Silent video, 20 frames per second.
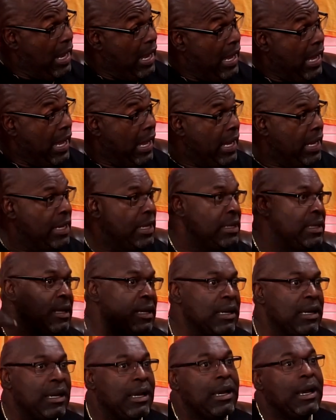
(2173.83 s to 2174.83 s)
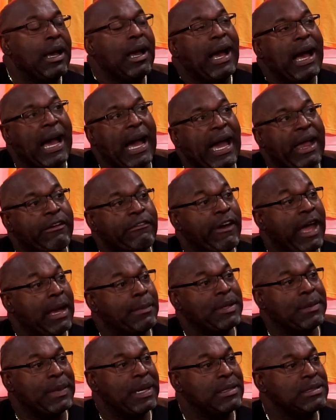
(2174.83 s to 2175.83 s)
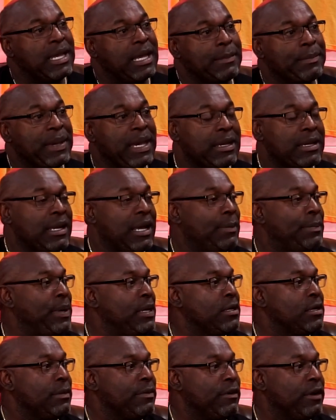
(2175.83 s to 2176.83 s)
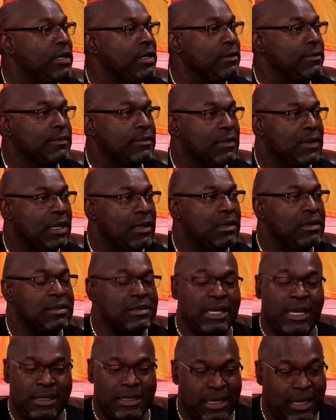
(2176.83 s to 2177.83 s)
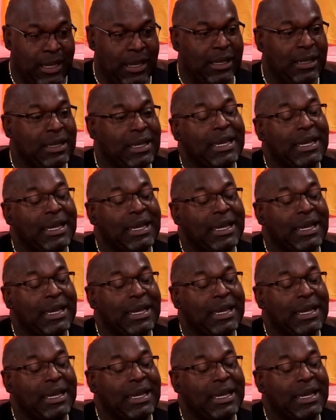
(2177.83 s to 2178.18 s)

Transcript: And I grabbed him. I was like, man, can I pick your brain? He's like, yeah.